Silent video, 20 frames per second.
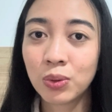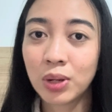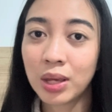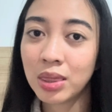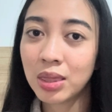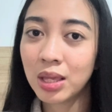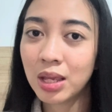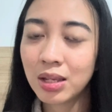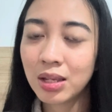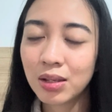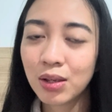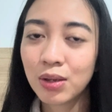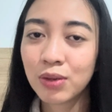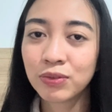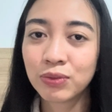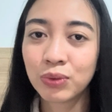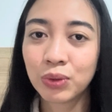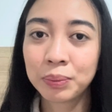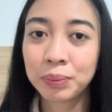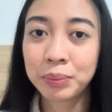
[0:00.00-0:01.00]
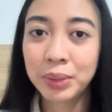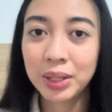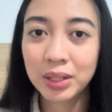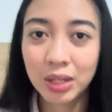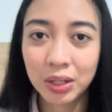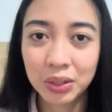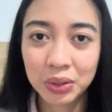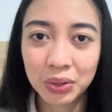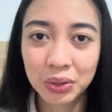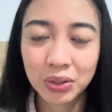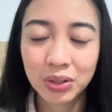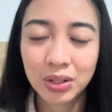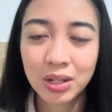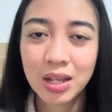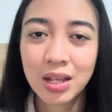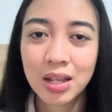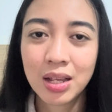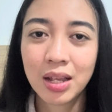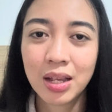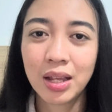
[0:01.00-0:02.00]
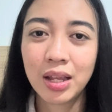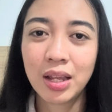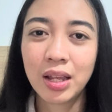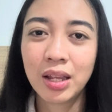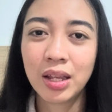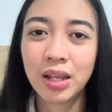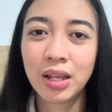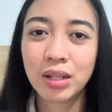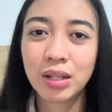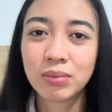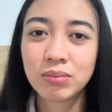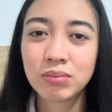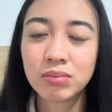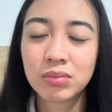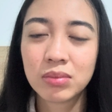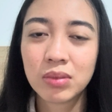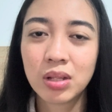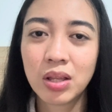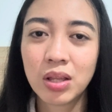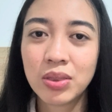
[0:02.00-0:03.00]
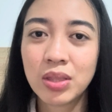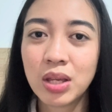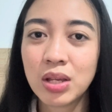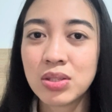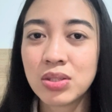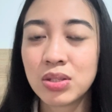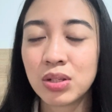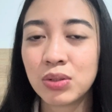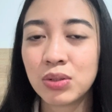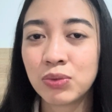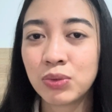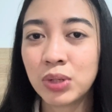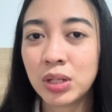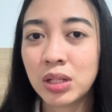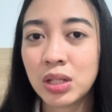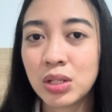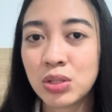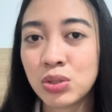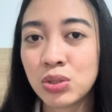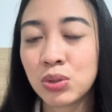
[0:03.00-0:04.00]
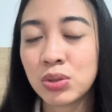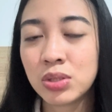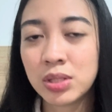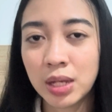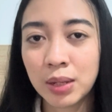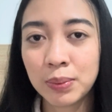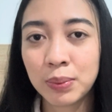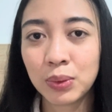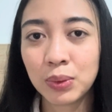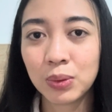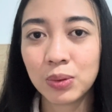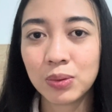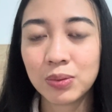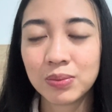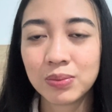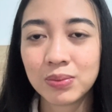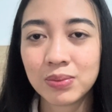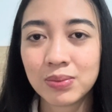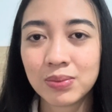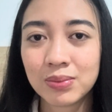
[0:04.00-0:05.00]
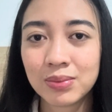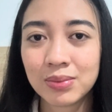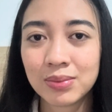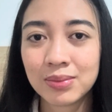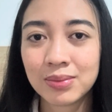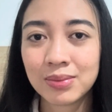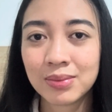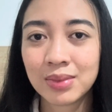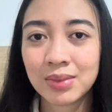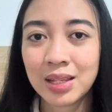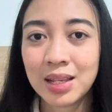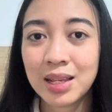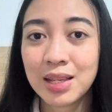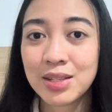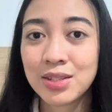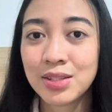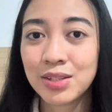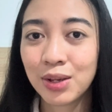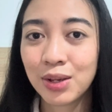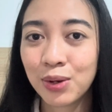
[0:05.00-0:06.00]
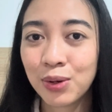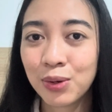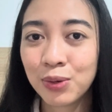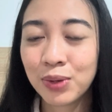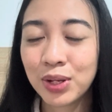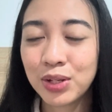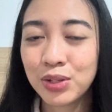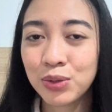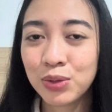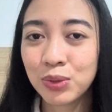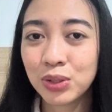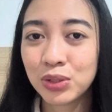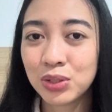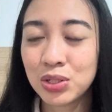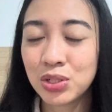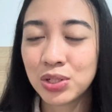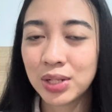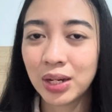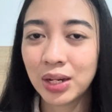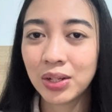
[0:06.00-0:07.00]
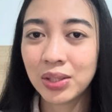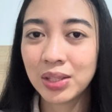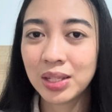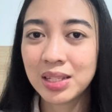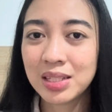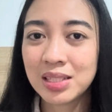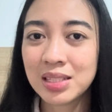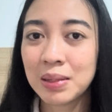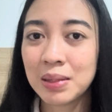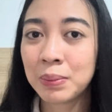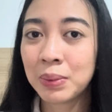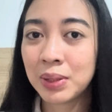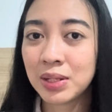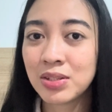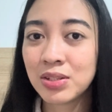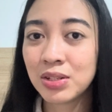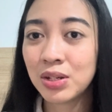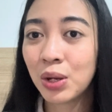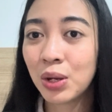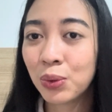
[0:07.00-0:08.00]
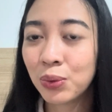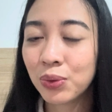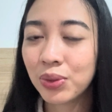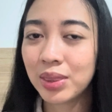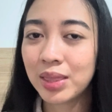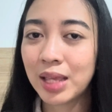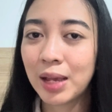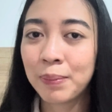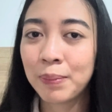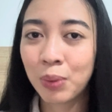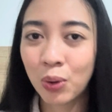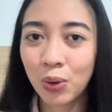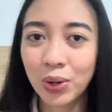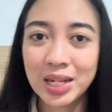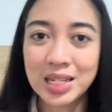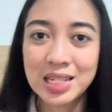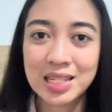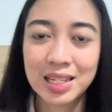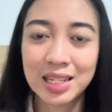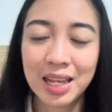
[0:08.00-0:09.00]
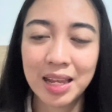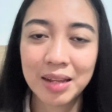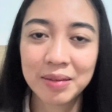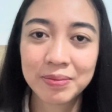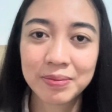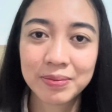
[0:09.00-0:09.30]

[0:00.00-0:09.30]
I think for beginner, it doesn't really suitable. So when you want to share this, please note that points again.